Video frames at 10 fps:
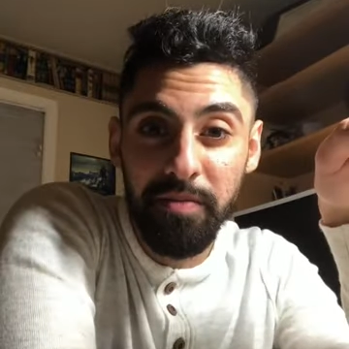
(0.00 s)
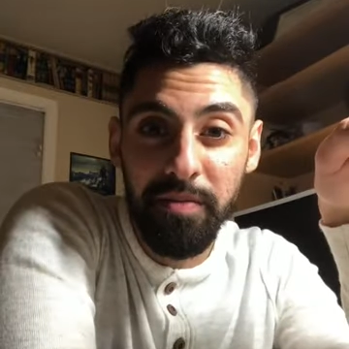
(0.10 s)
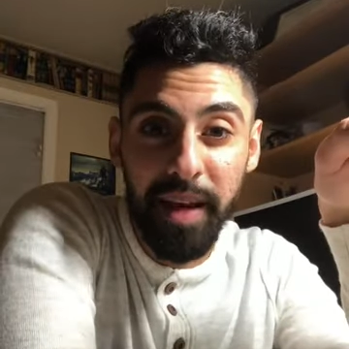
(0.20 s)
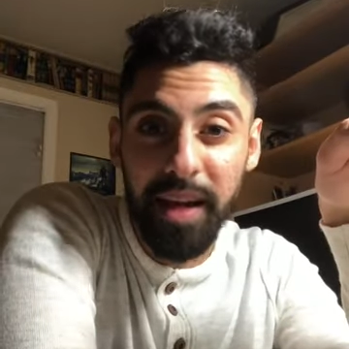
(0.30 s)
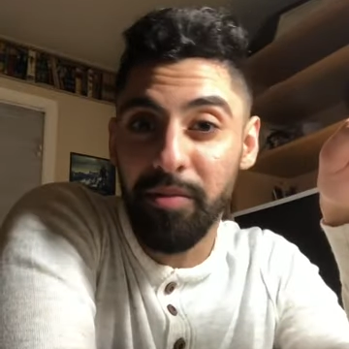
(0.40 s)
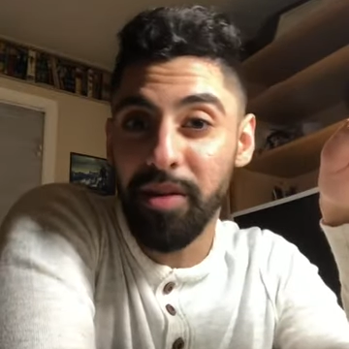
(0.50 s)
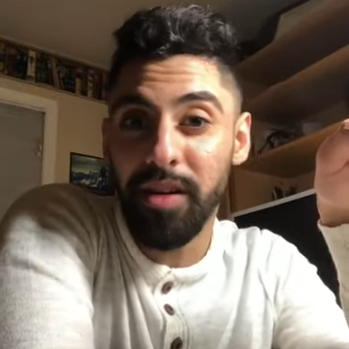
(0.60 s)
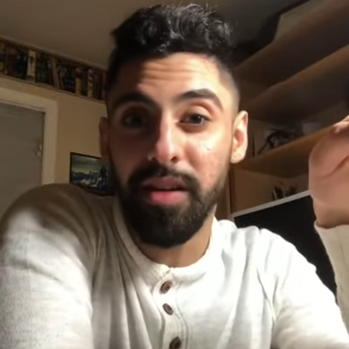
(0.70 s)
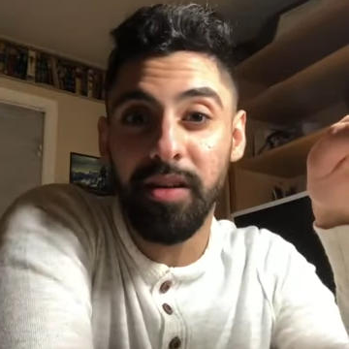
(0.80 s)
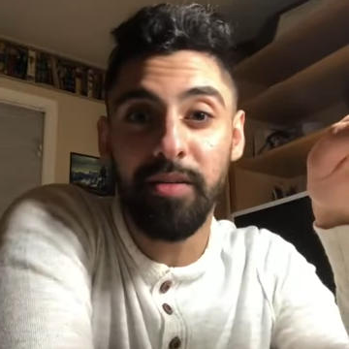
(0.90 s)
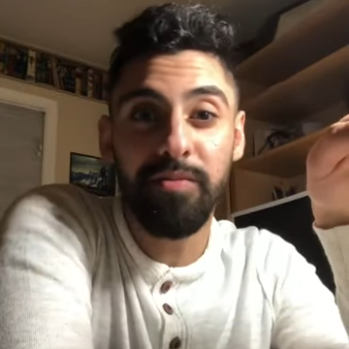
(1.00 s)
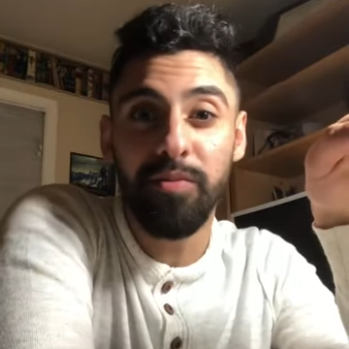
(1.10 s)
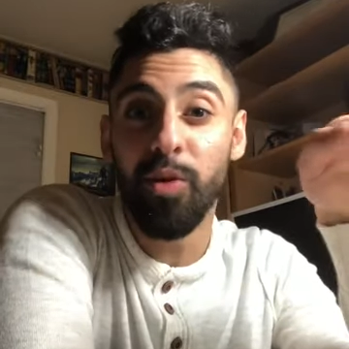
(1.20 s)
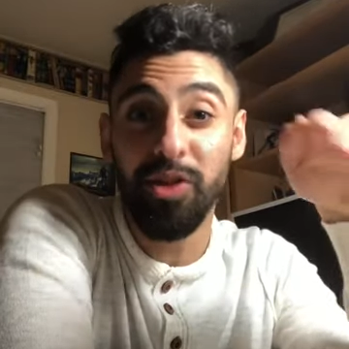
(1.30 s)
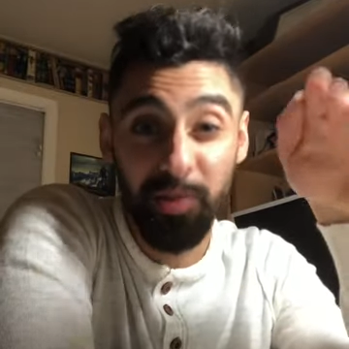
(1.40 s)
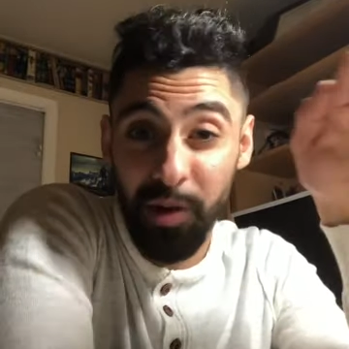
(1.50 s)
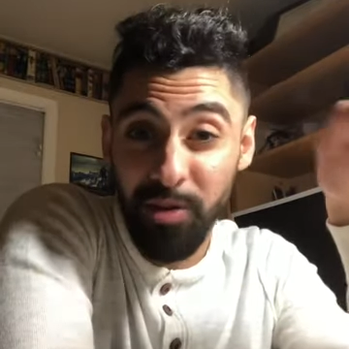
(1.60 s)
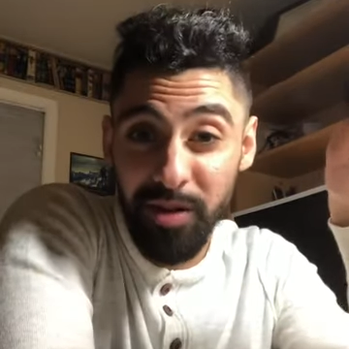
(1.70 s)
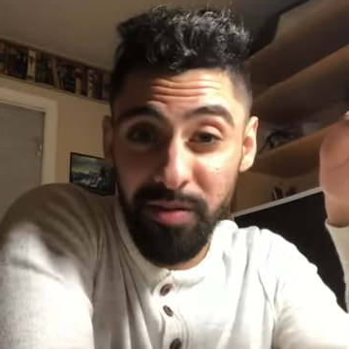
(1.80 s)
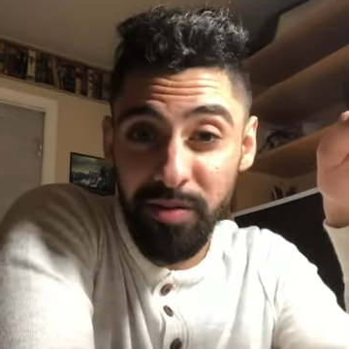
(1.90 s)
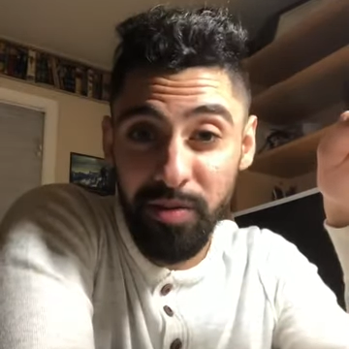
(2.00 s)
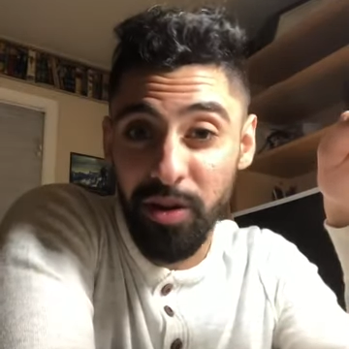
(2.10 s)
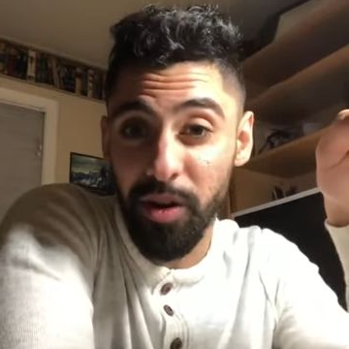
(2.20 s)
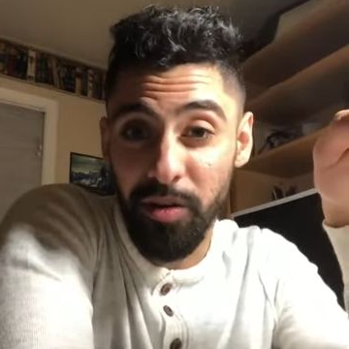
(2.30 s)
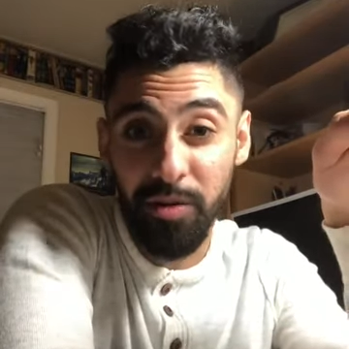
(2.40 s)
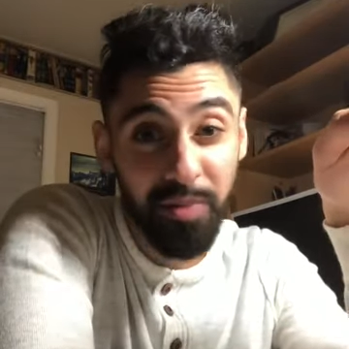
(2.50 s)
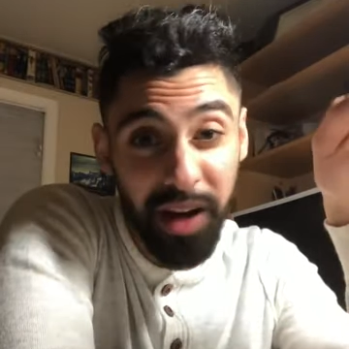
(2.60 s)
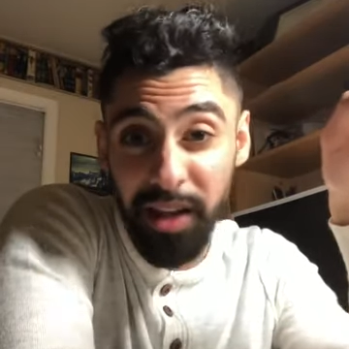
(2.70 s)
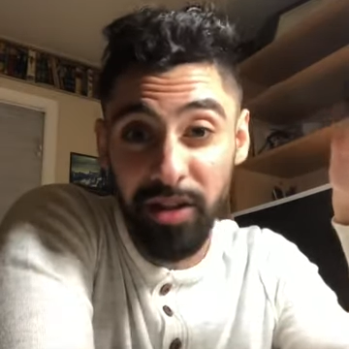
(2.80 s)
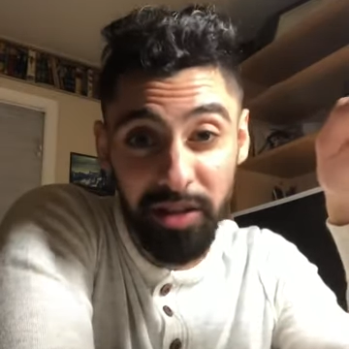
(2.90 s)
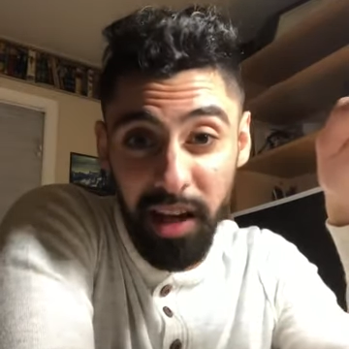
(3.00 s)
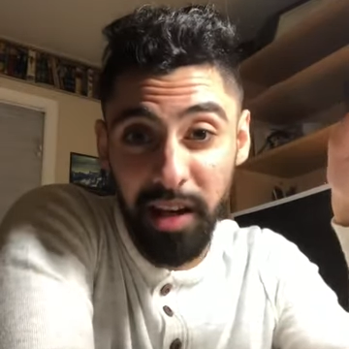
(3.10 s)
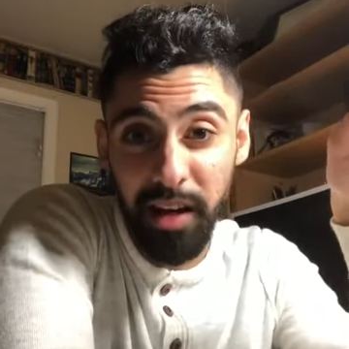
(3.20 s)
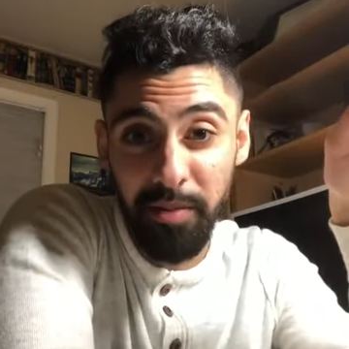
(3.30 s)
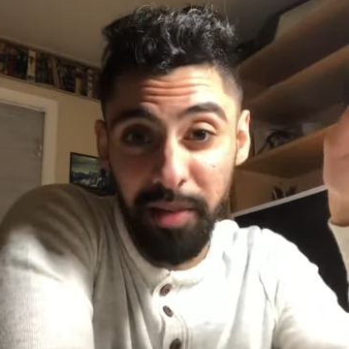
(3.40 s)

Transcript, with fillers: they can be more explosive. So you probably should take it,